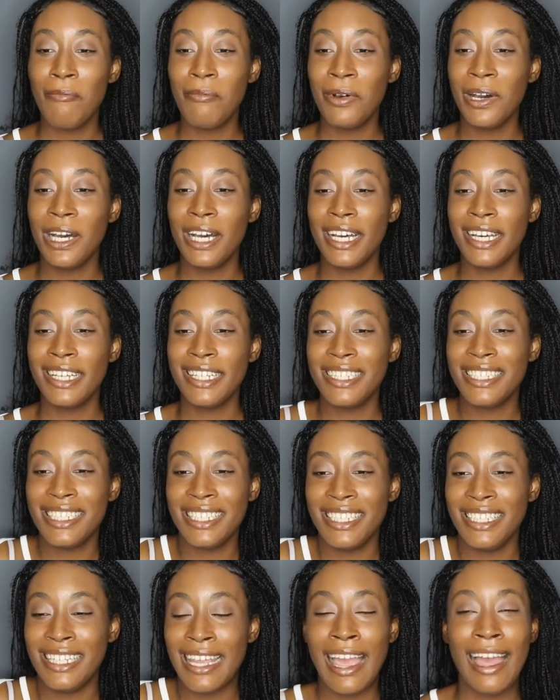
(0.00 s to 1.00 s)

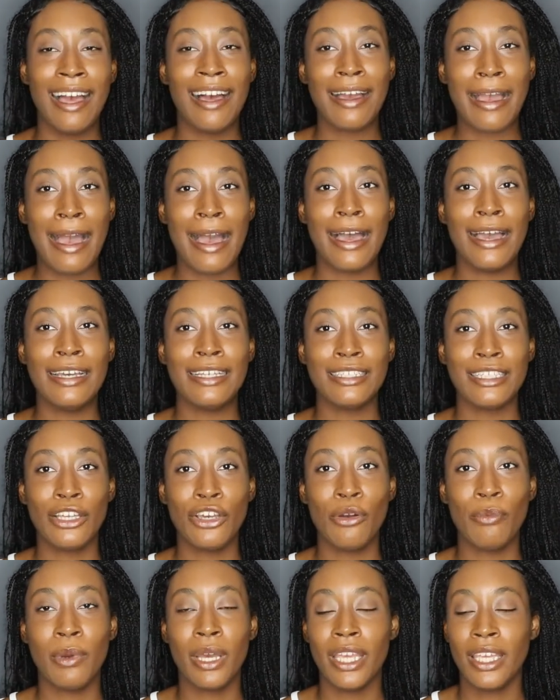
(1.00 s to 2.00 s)
But yeah, guys, I
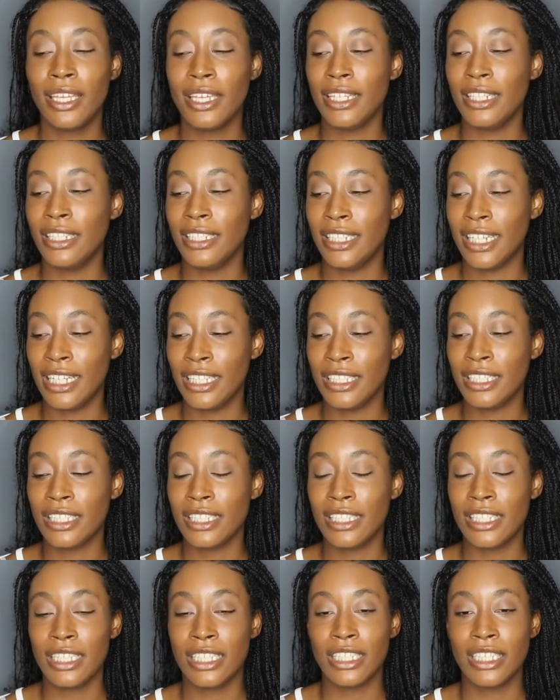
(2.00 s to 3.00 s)
hope I
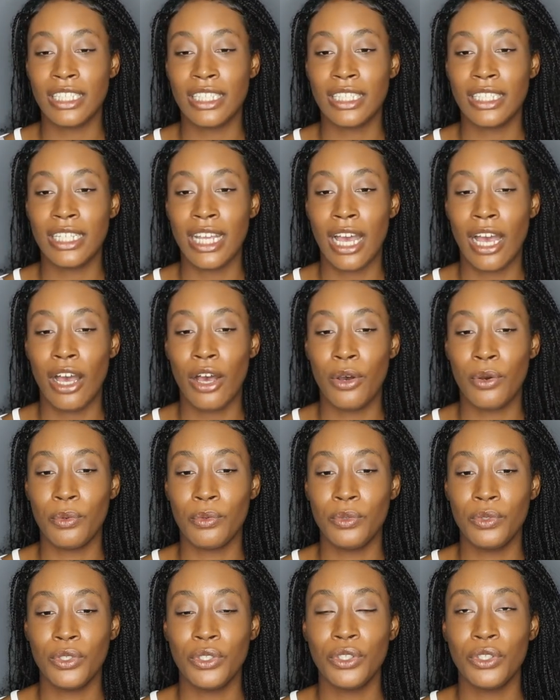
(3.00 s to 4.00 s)
condensed this
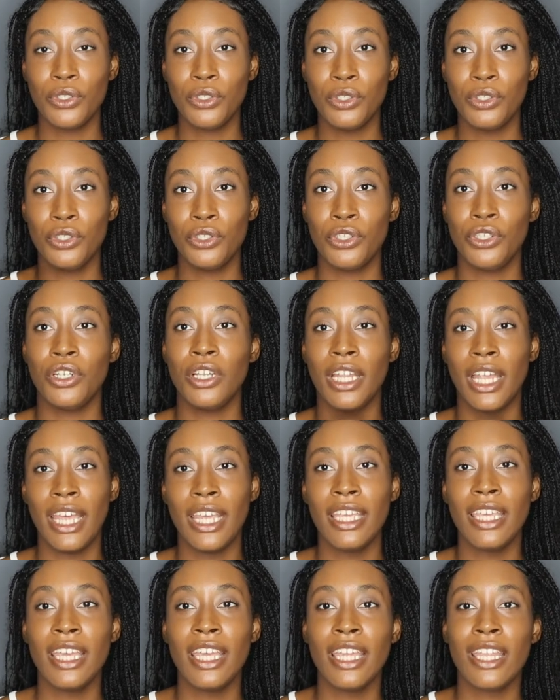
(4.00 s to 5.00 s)
down to your
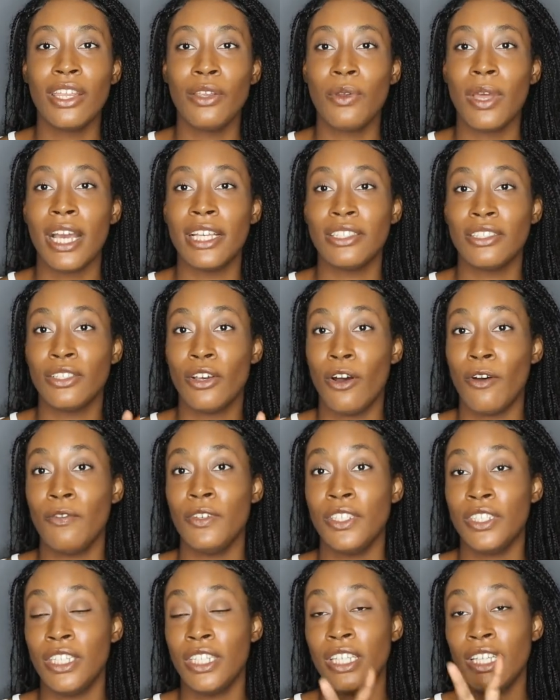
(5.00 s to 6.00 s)
liking. You guys,
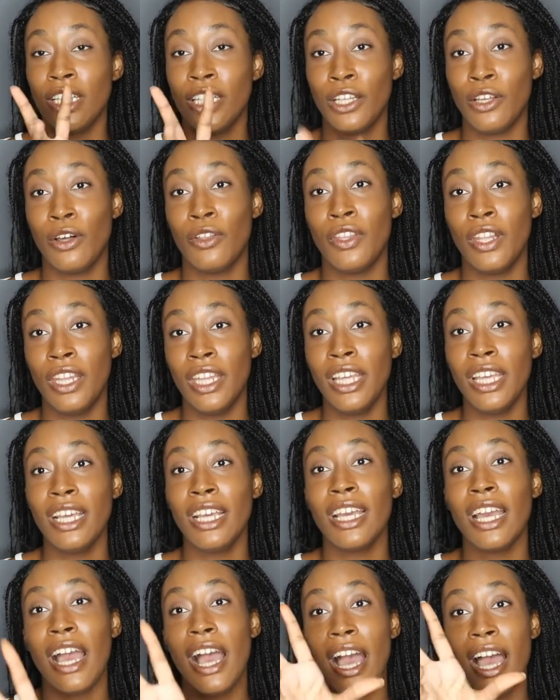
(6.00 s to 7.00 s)
obviously, you can click on the
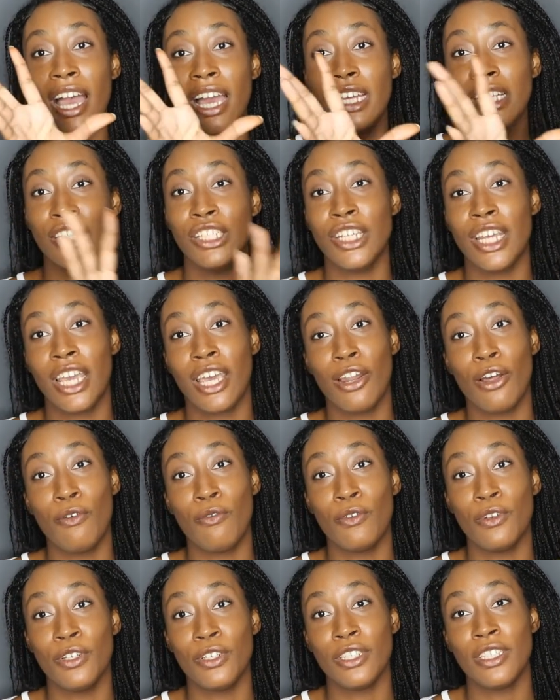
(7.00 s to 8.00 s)
link and check it
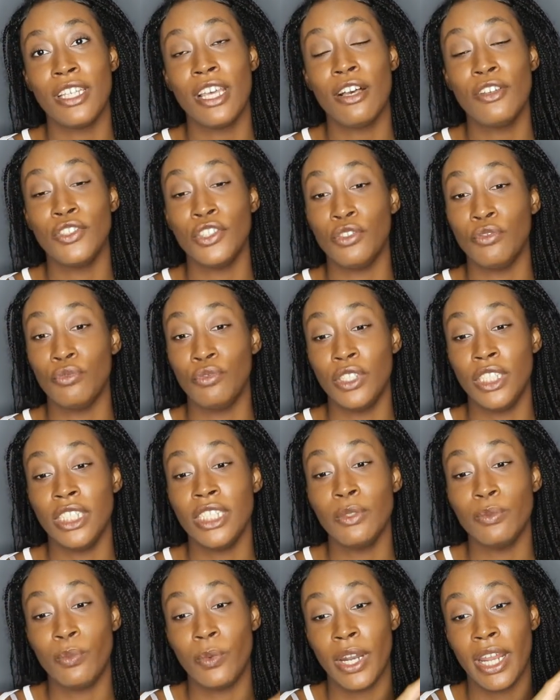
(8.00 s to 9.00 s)
out for yourselves and
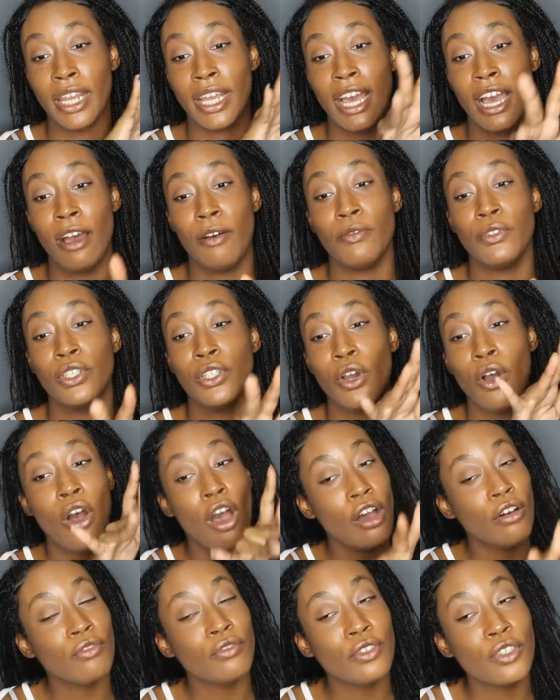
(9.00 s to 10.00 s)
read what I have to
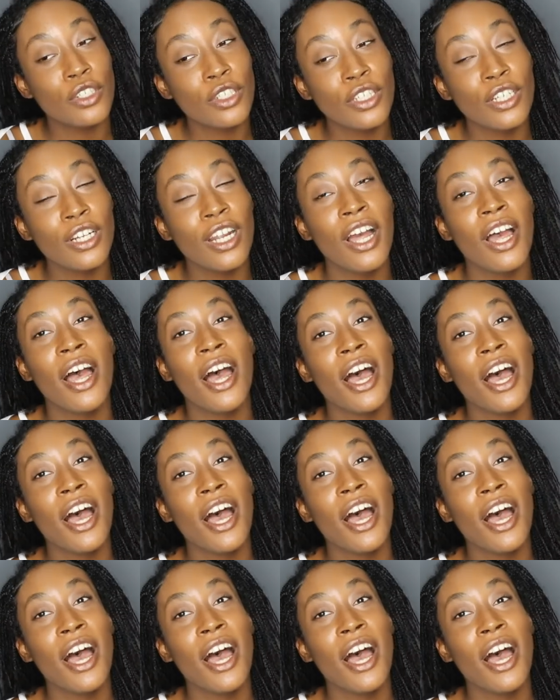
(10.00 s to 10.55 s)
offer.